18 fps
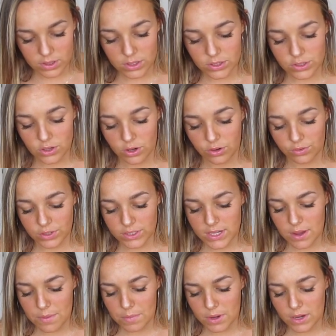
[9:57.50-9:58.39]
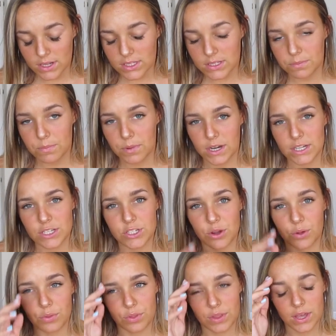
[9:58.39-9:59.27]
is over 10 minutes, but I
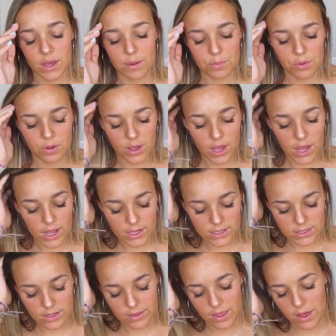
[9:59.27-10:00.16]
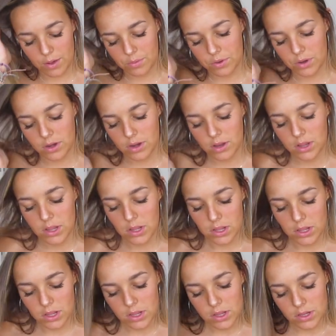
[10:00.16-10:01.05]
don't think I put ads in that one.
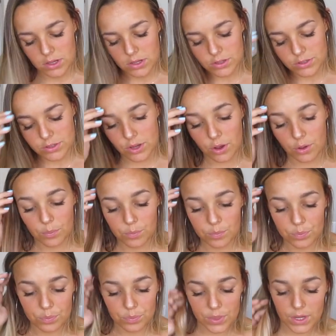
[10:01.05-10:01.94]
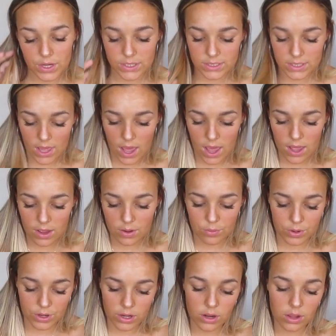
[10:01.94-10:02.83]
So, there's that.
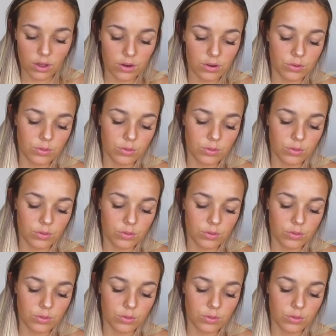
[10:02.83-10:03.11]
We're gonna go